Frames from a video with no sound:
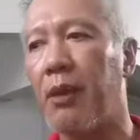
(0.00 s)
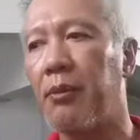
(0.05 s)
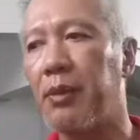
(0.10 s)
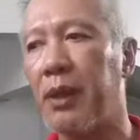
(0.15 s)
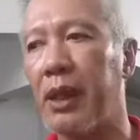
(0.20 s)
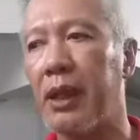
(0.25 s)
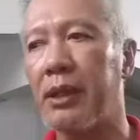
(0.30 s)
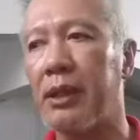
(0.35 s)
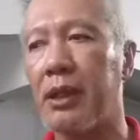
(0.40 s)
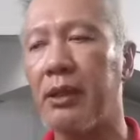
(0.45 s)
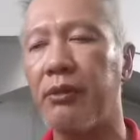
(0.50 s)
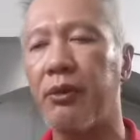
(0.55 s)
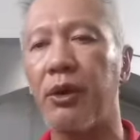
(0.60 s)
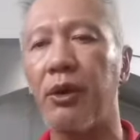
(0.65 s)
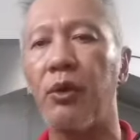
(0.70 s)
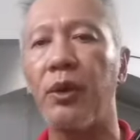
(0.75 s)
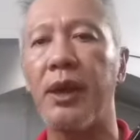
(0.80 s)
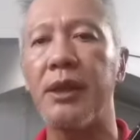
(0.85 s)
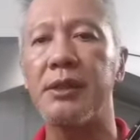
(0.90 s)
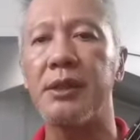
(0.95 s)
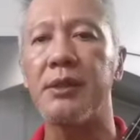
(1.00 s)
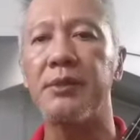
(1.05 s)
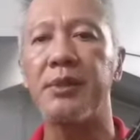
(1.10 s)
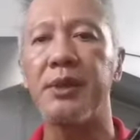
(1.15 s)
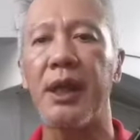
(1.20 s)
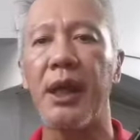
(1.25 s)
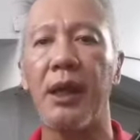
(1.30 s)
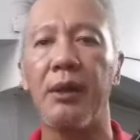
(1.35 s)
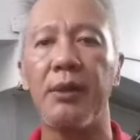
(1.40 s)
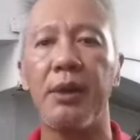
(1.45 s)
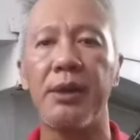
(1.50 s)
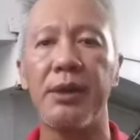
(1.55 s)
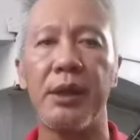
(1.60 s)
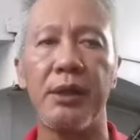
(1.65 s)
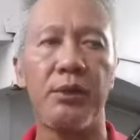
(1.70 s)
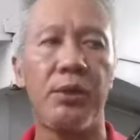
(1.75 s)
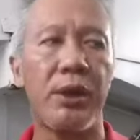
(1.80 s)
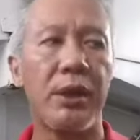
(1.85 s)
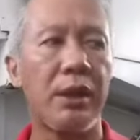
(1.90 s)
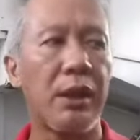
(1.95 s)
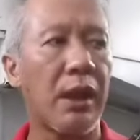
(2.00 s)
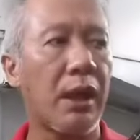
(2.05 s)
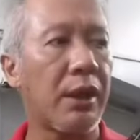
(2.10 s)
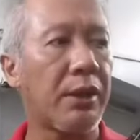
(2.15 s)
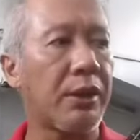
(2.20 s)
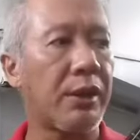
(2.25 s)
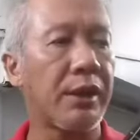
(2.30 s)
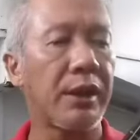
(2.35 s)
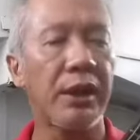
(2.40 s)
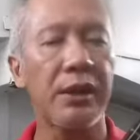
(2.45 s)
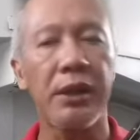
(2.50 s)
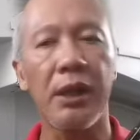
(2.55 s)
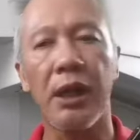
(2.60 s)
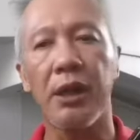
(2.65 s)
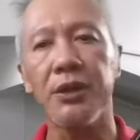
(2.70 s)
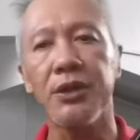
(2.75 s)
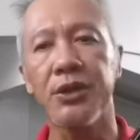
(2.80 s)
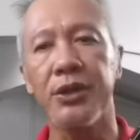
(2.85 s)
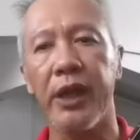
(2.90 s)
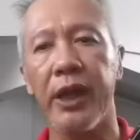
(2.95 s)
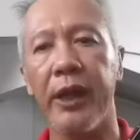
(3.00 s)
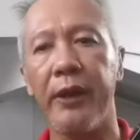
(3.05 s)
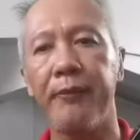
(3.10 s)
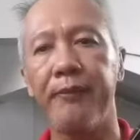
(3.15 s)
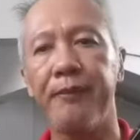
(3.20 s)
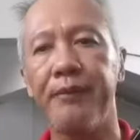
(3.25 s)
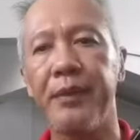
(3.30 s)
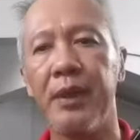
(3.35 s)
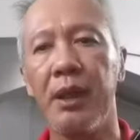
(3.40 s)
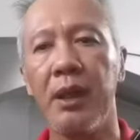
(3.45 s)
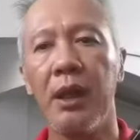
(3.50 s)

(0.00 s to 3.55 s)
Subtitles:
I played it for quite some time, and then when the other guitars came,